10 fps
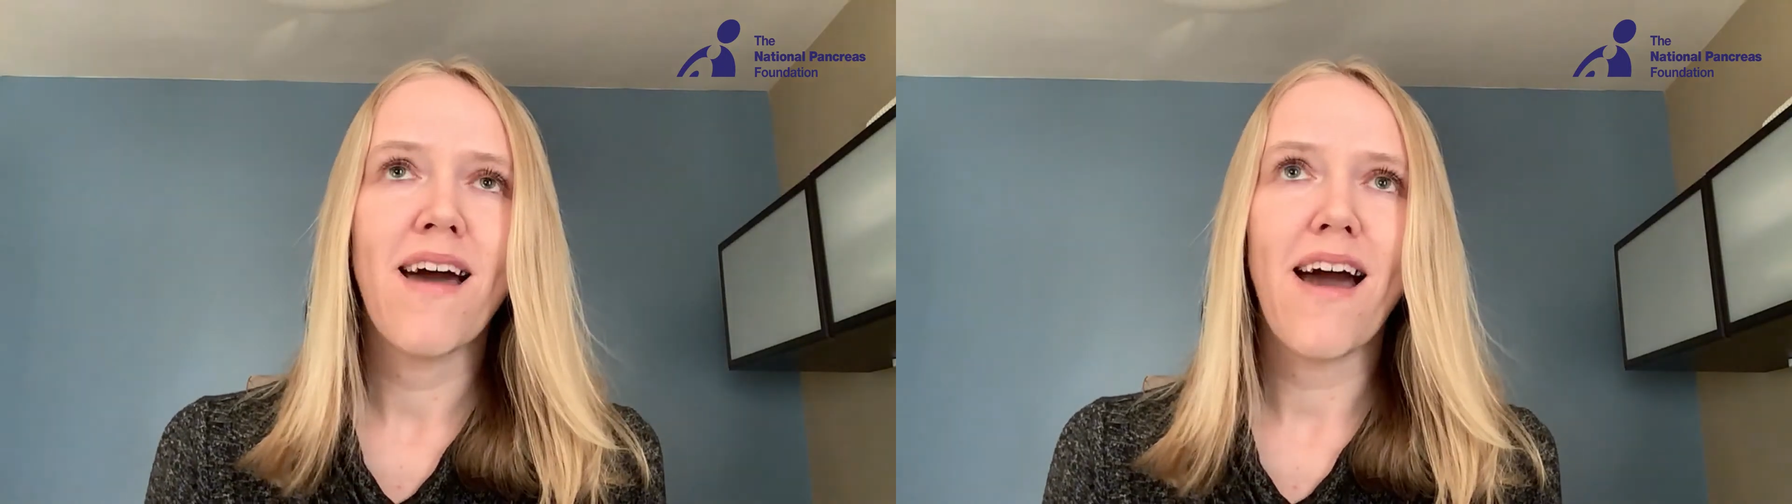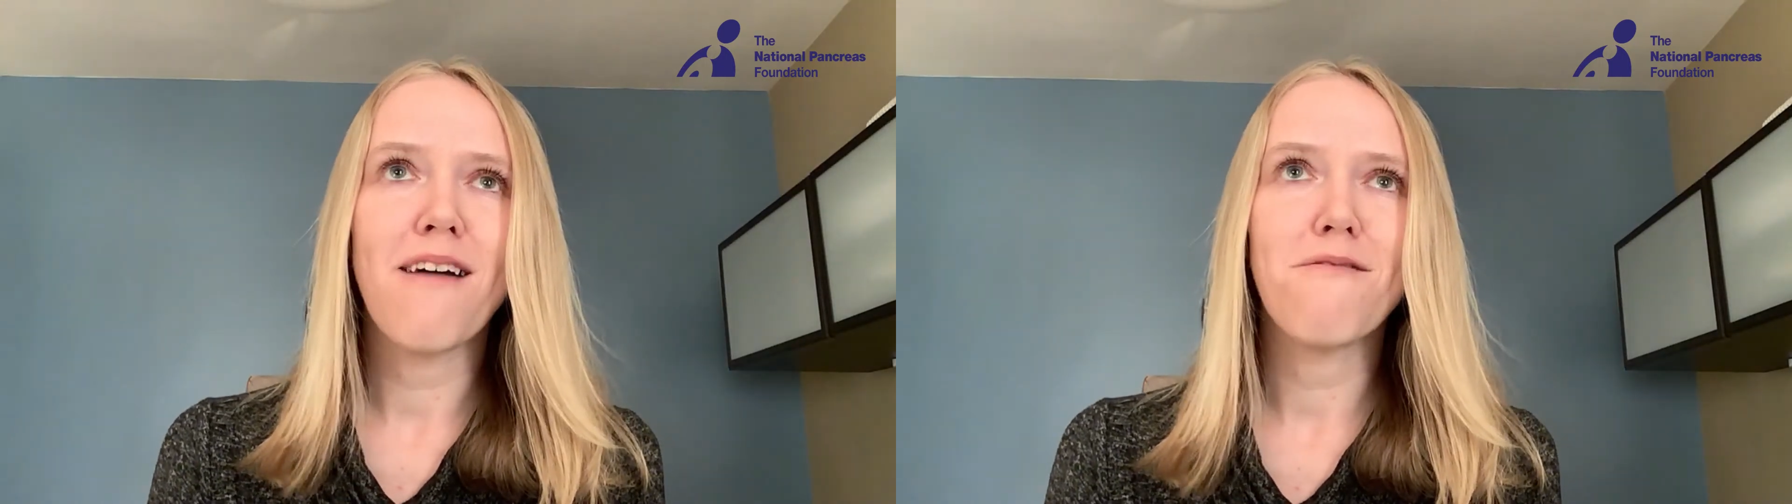
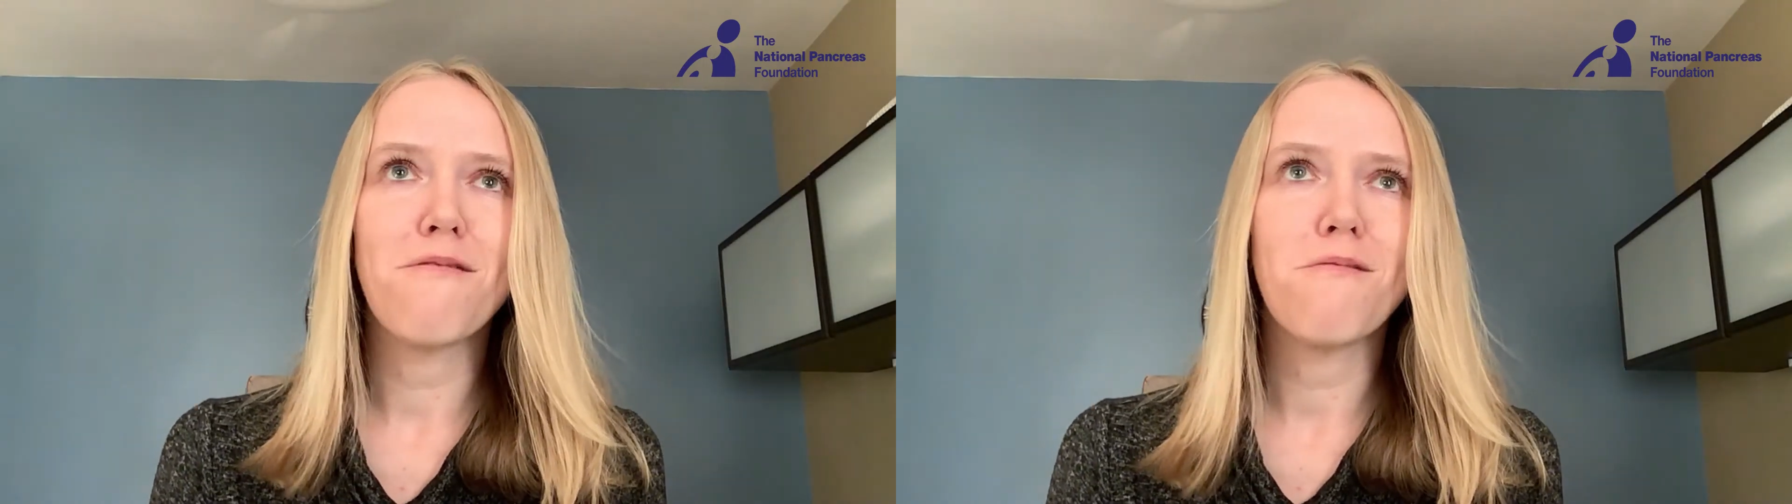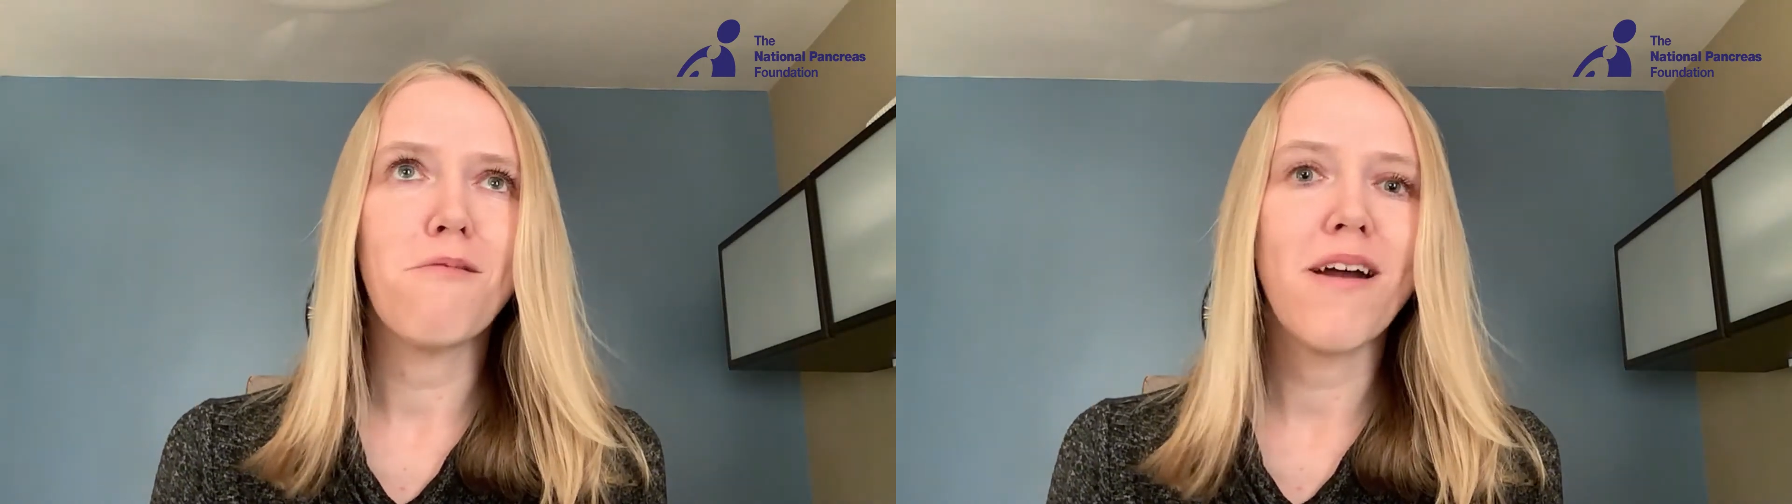
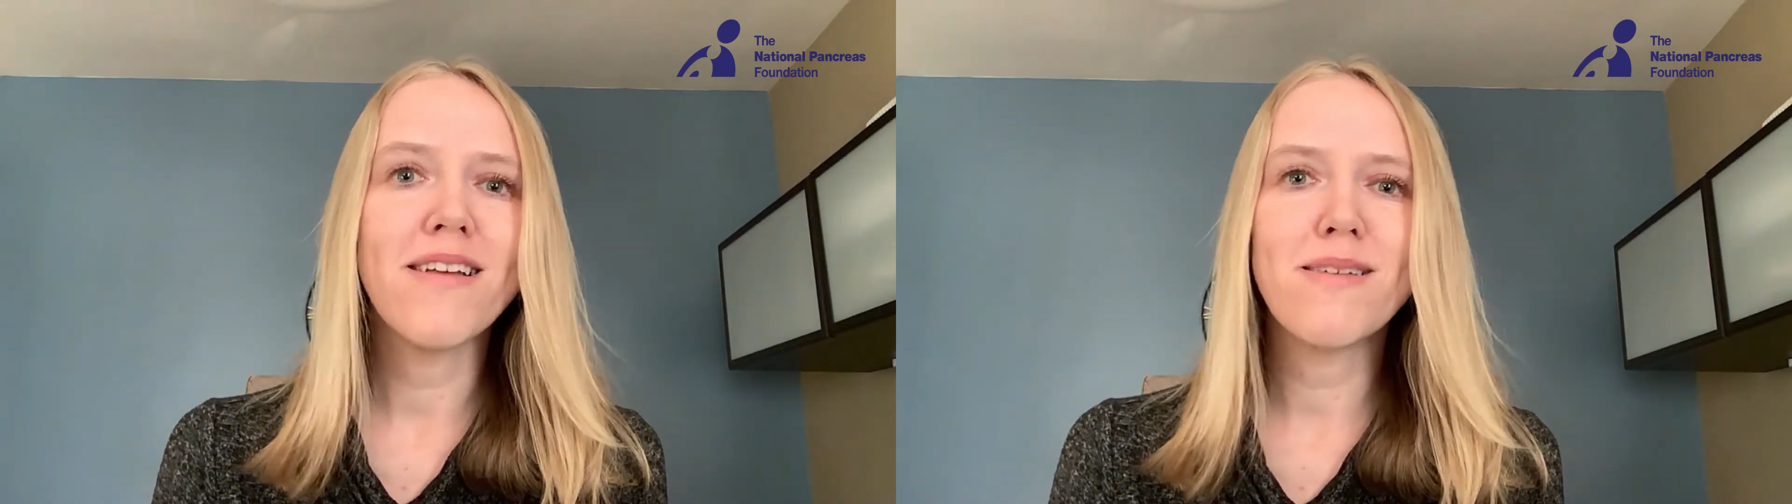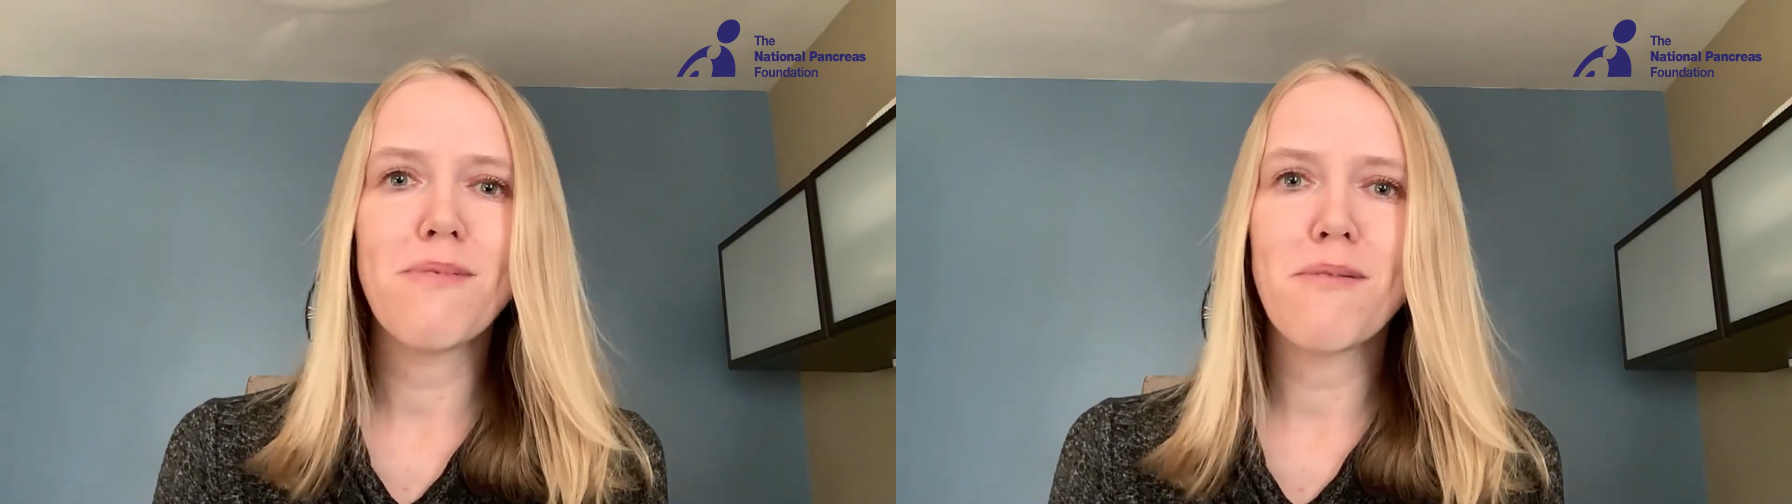I've
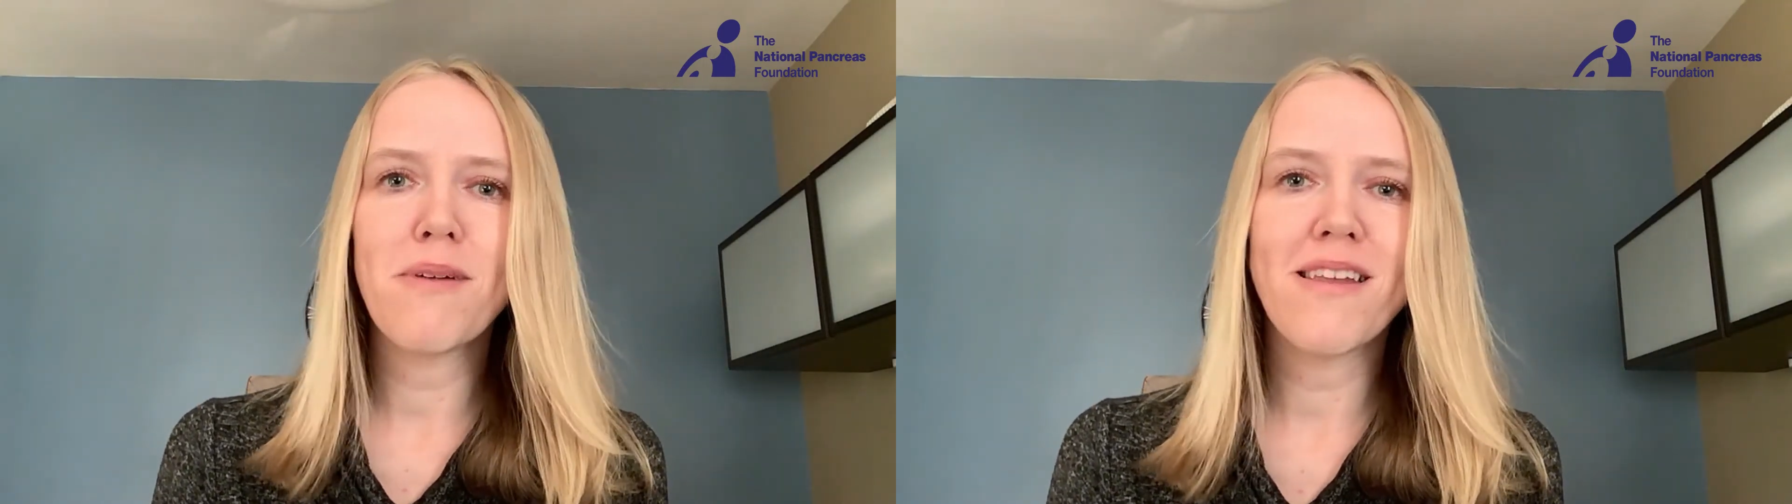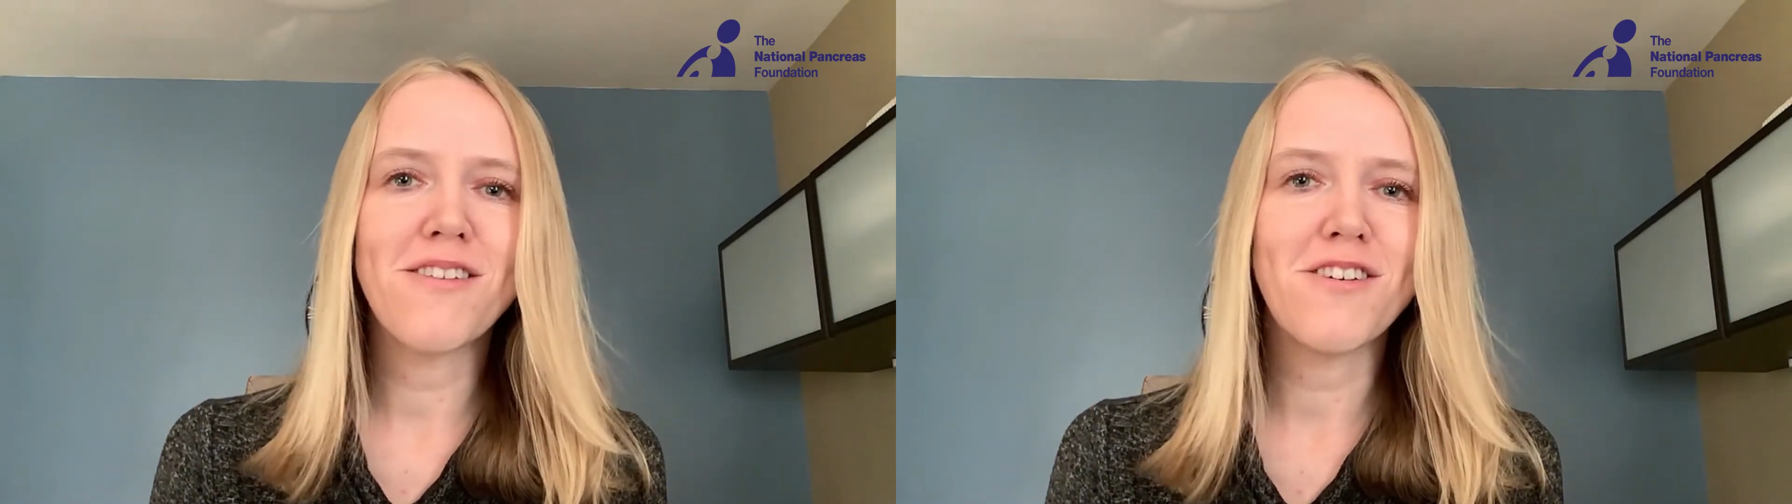wanted to be a
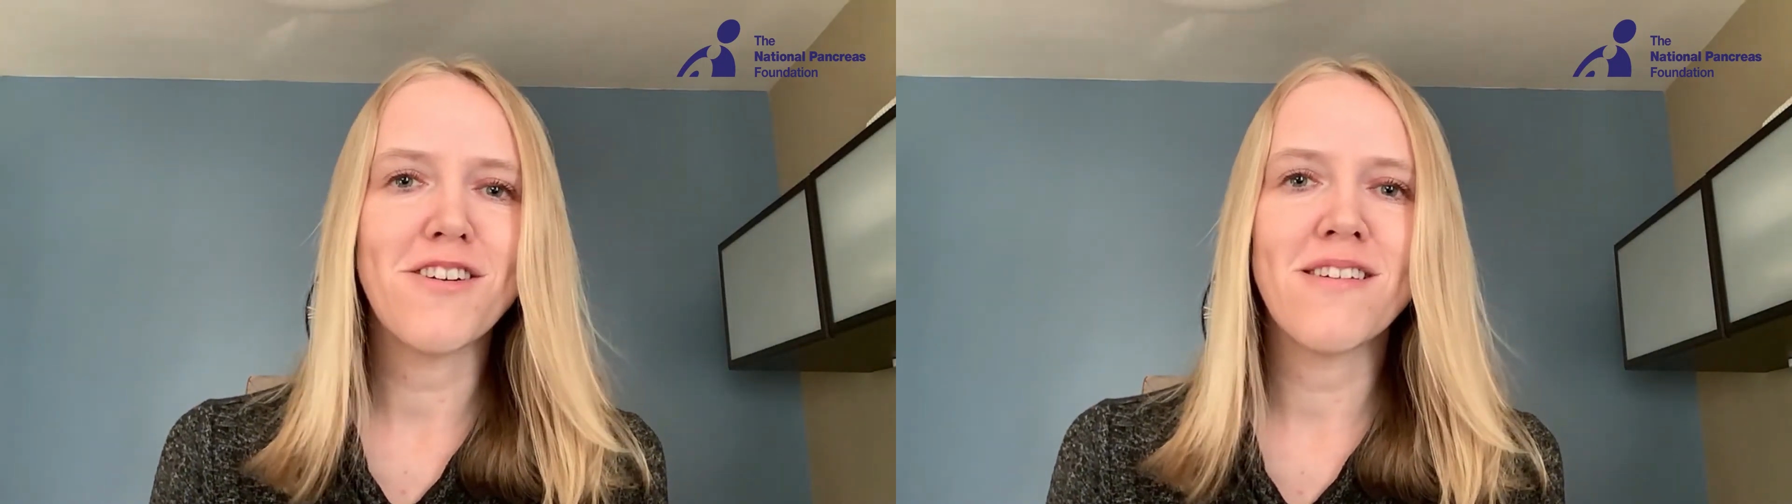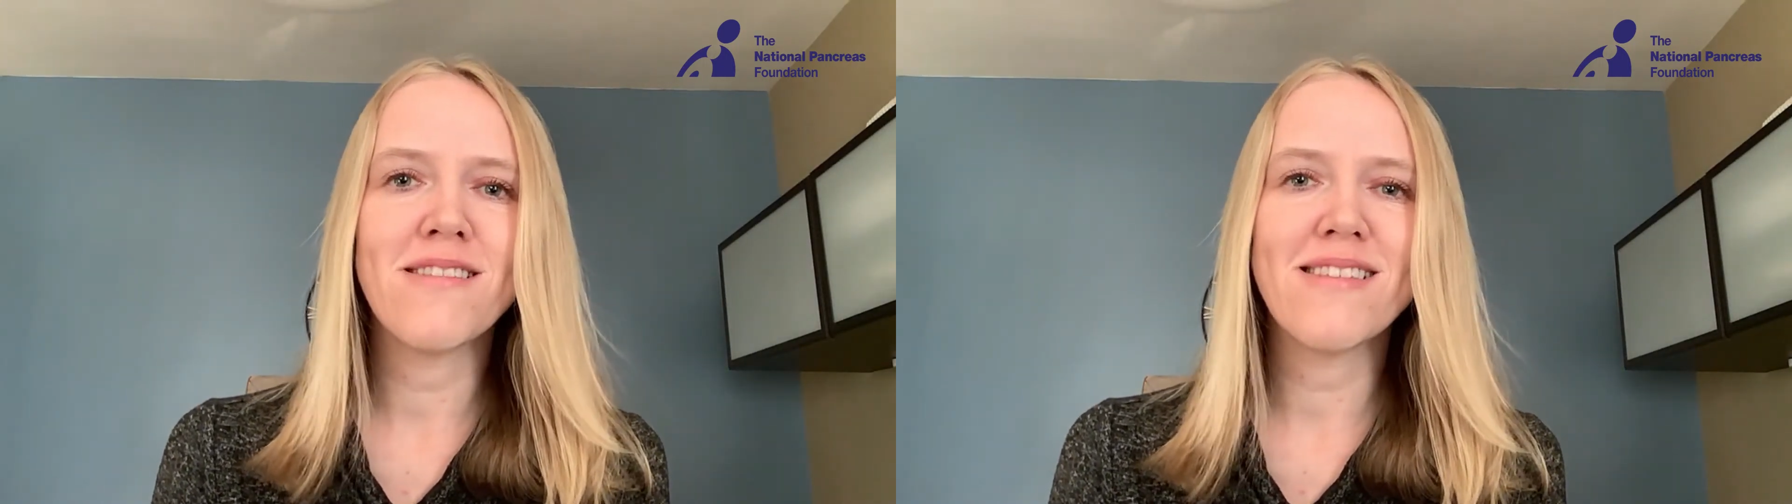pediatrician